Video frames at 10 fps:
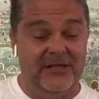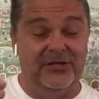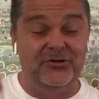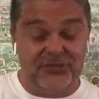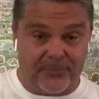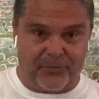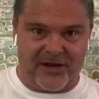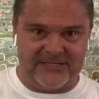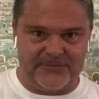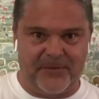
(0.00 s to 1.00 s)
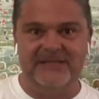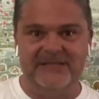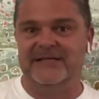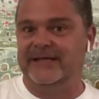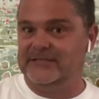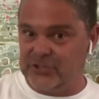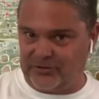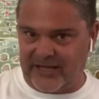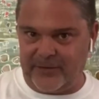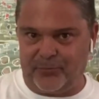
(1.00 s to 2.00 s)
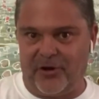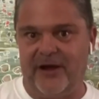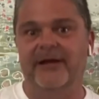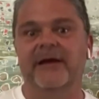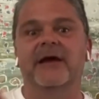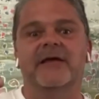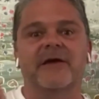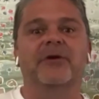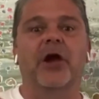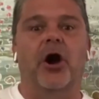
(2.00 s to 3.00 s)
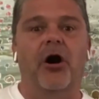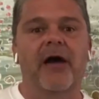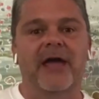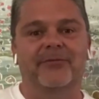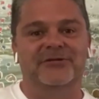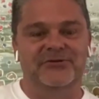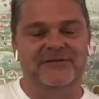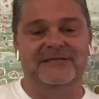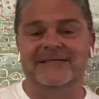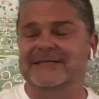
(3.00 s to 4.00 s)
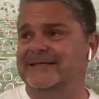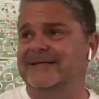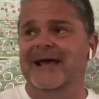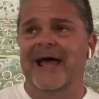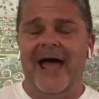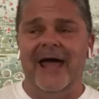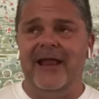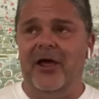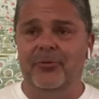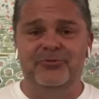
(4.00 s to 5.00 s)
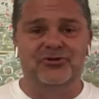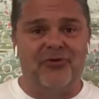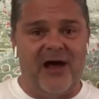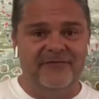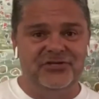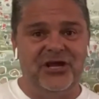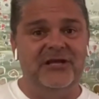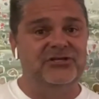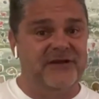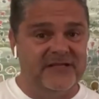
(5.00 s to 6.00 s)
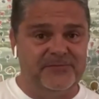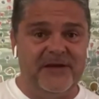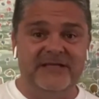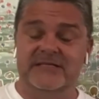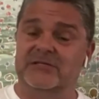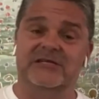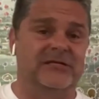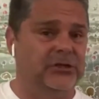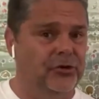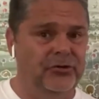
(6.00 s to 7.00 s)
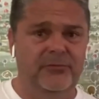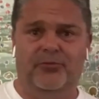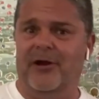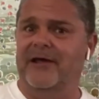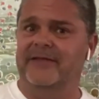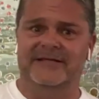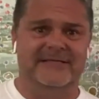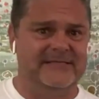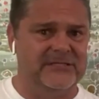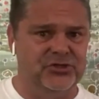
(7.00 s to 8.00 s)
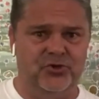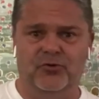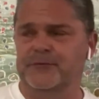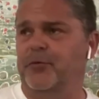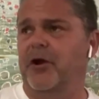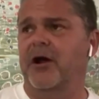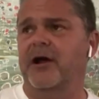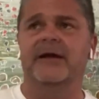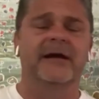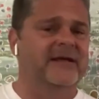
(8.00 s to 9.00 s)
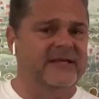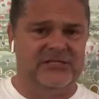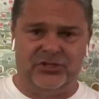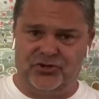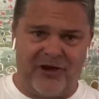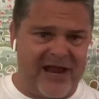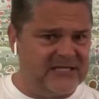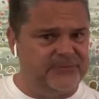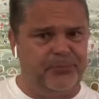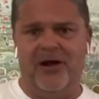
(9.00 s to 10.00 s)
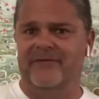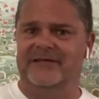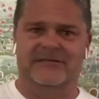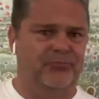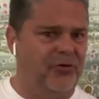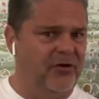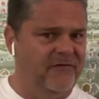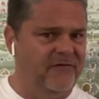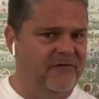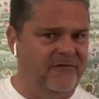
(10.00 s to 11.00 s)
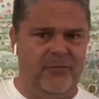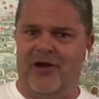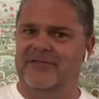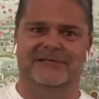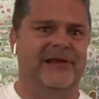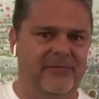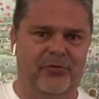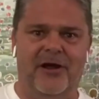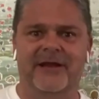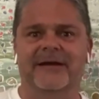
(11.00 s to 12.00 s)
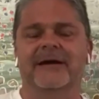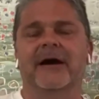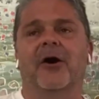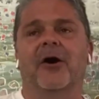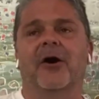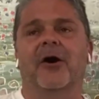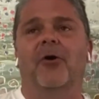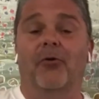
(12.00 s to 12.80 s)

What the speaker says: the Utah Pride space and the Salt Lake Pride, that we are able to assist and help drive change in other spaces. There's a Logan Pride, there's a St. George Pride, there's a trans pride, there's a Provo pride, there's a leather pride, all the